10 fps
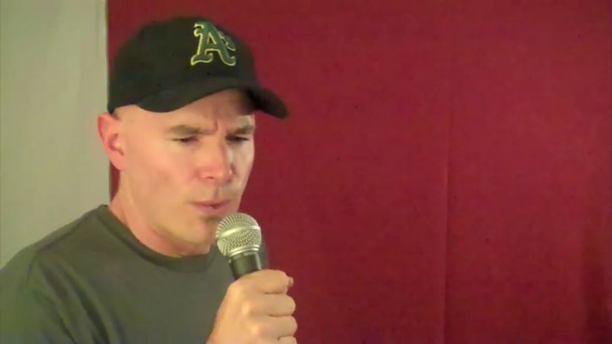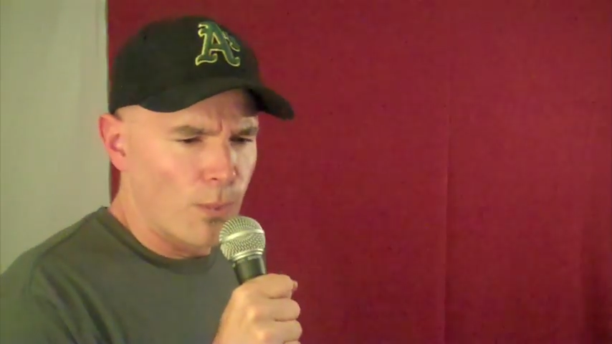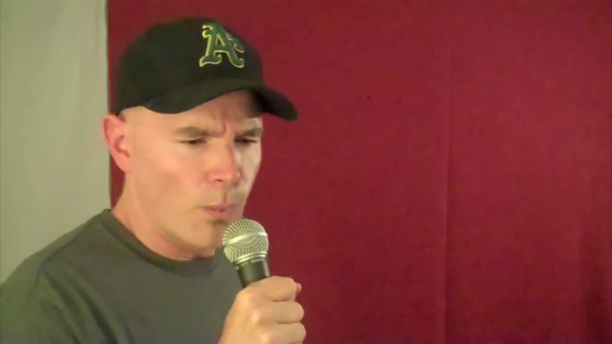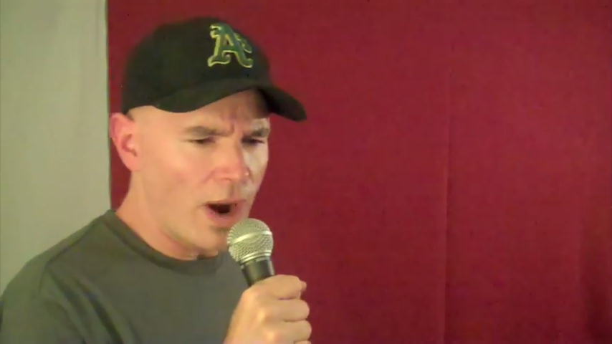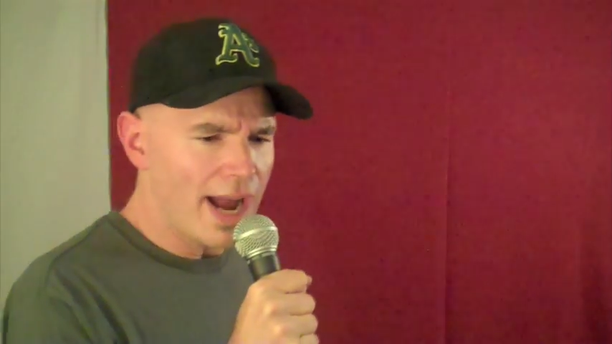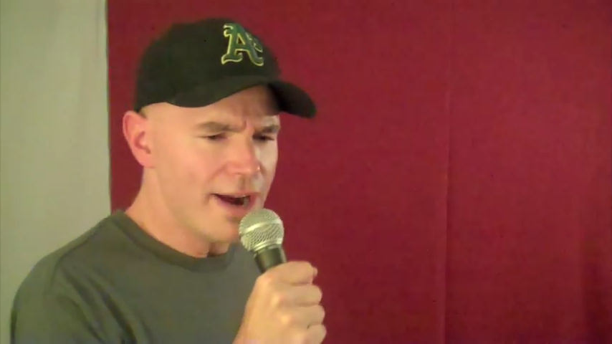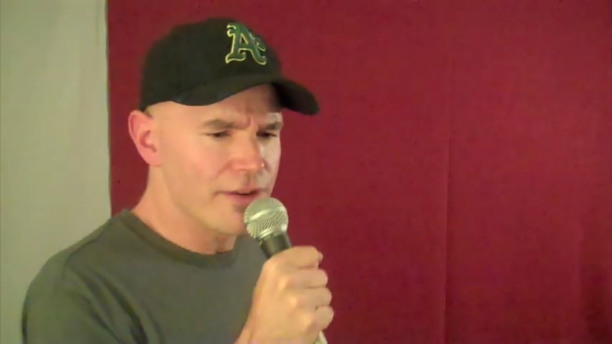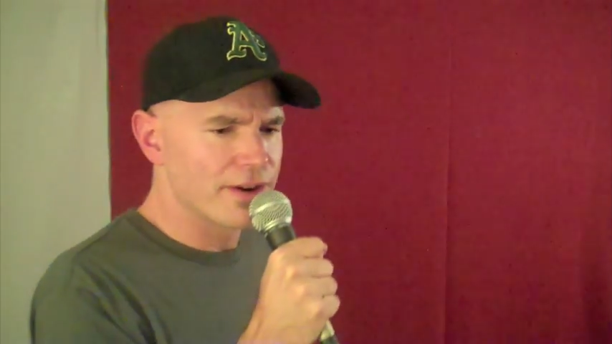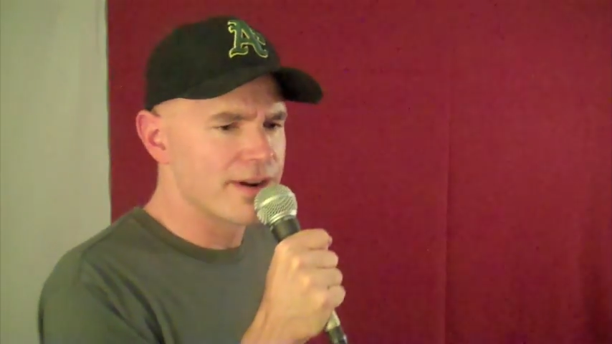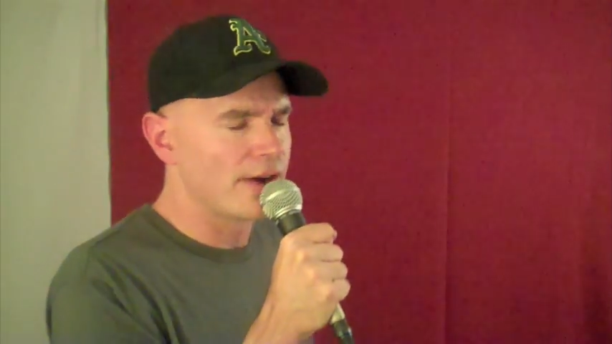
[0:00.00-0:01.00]
why
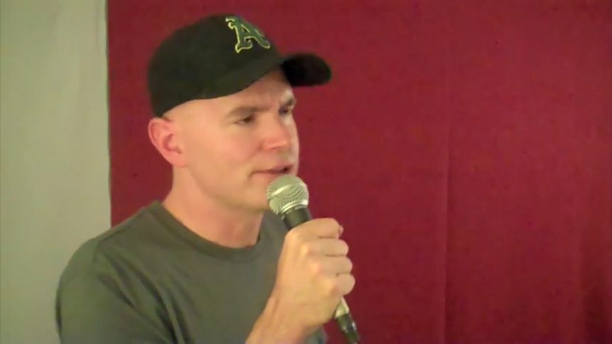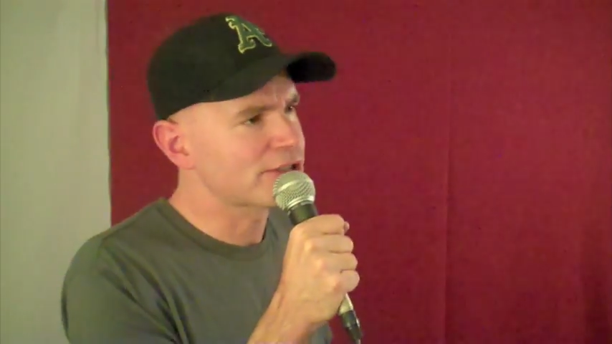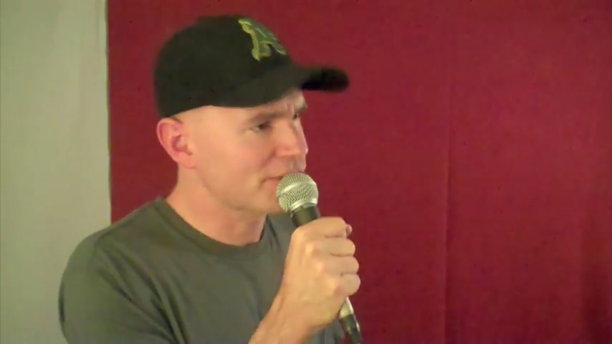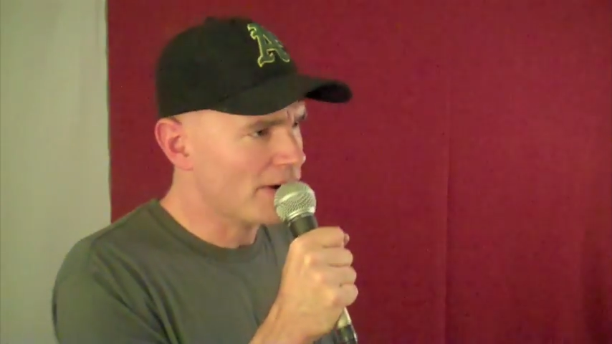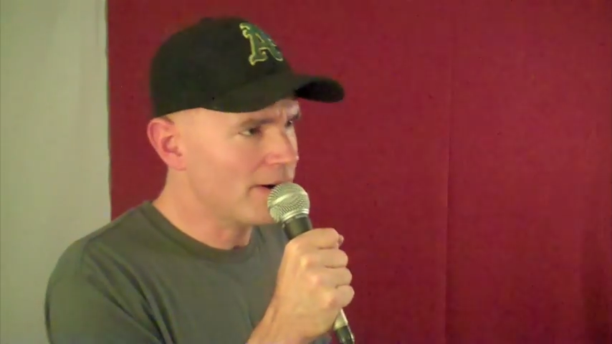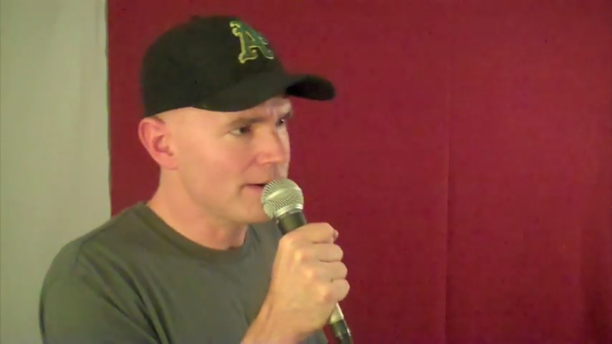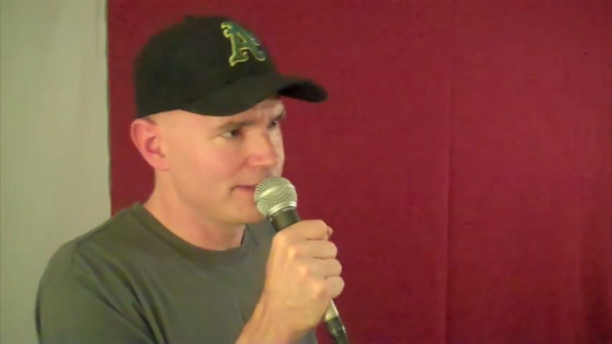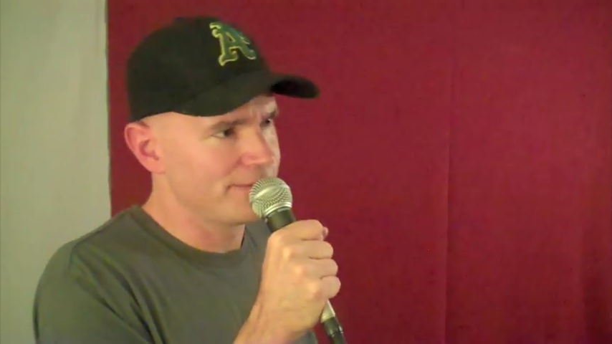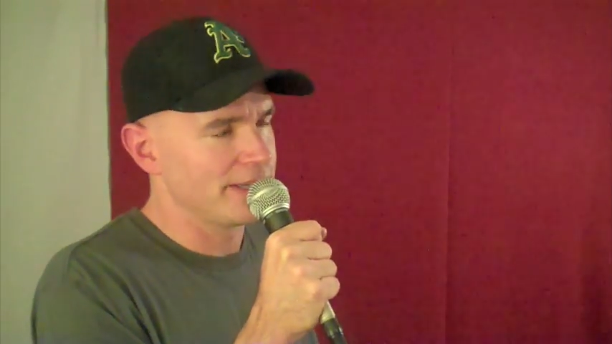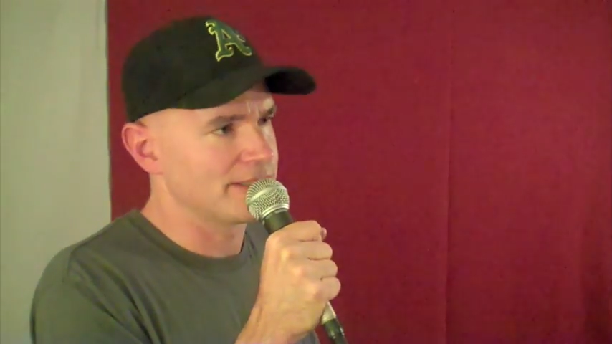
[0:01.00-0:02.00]
are there no
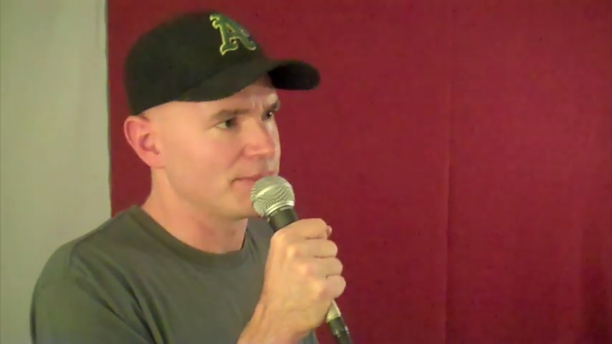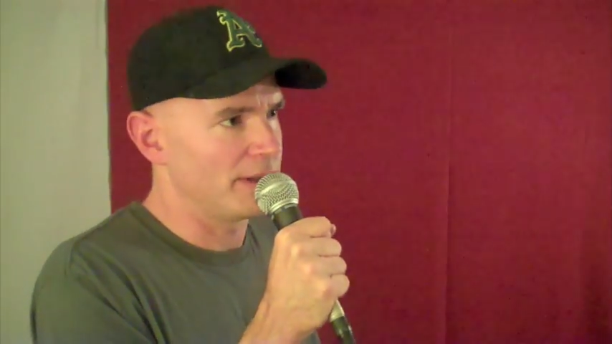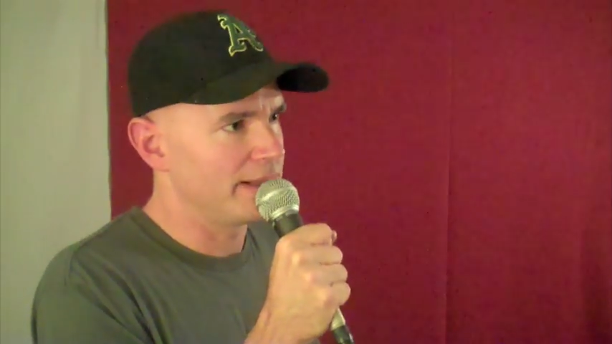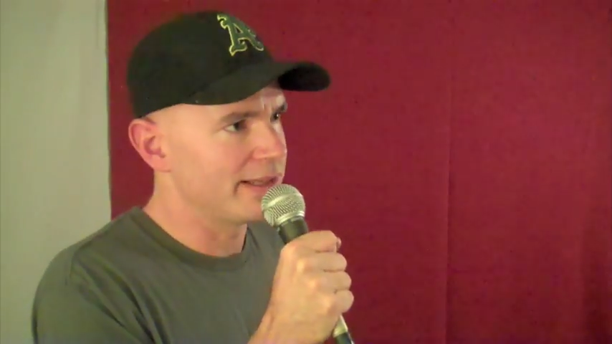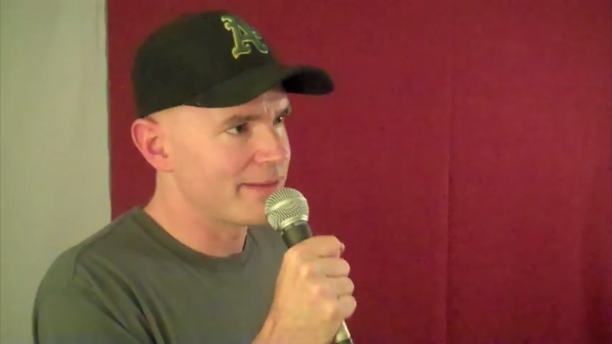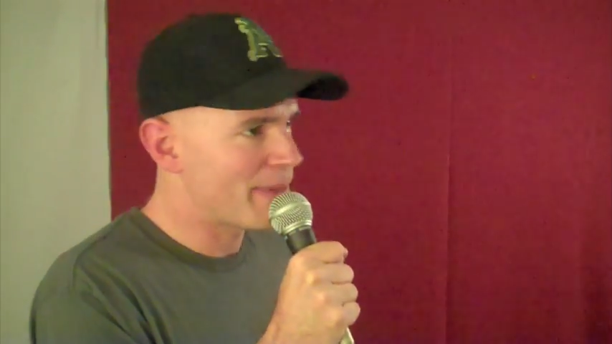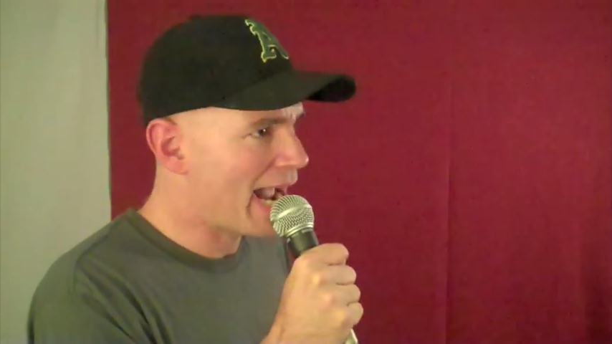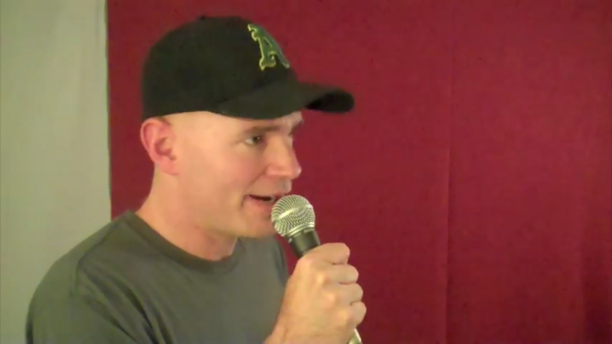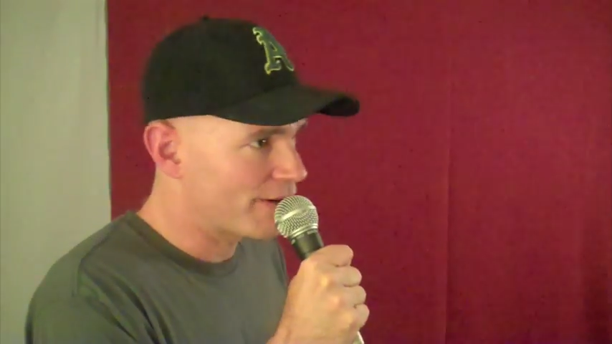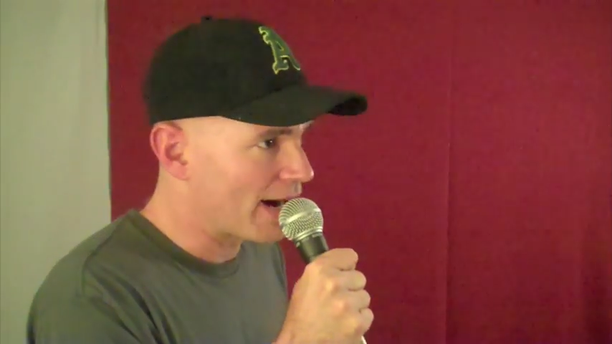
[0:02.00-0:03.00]
stars visible in the
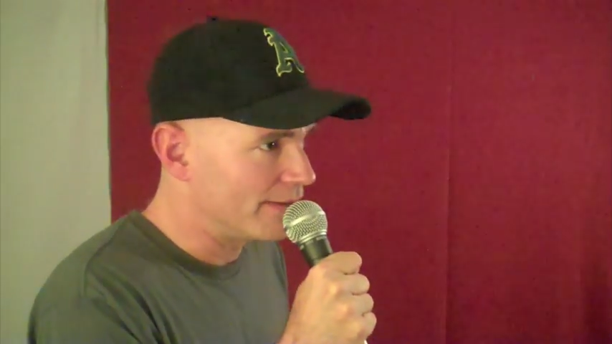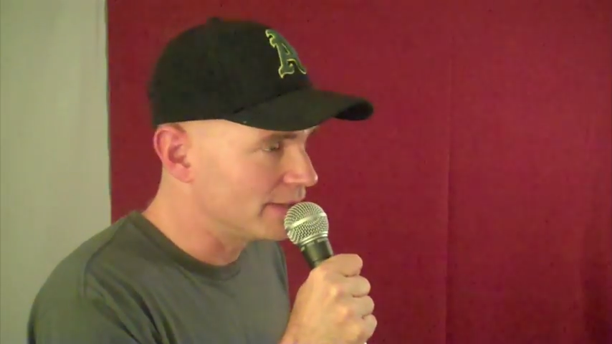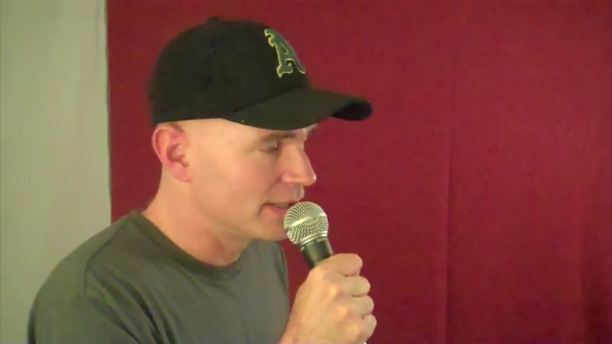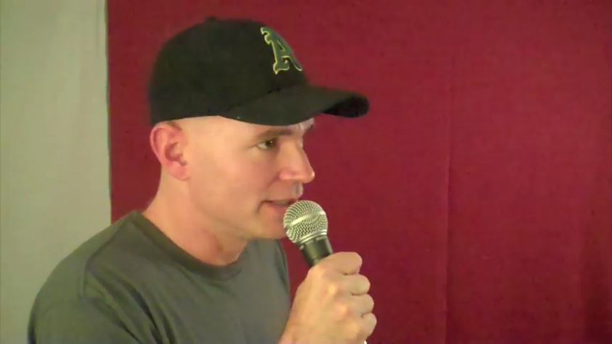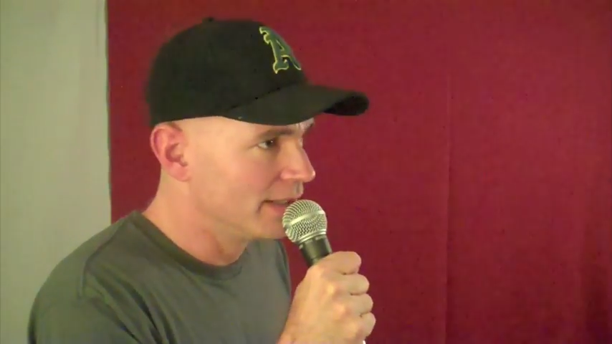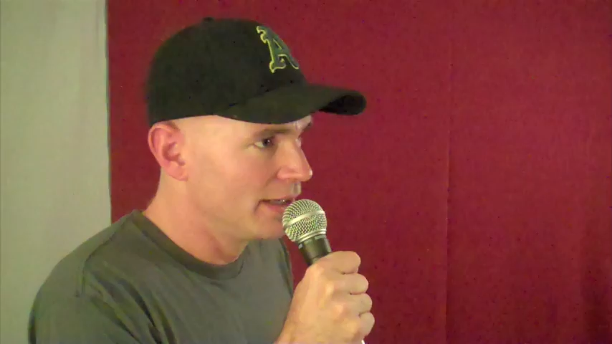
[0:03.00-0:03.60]
background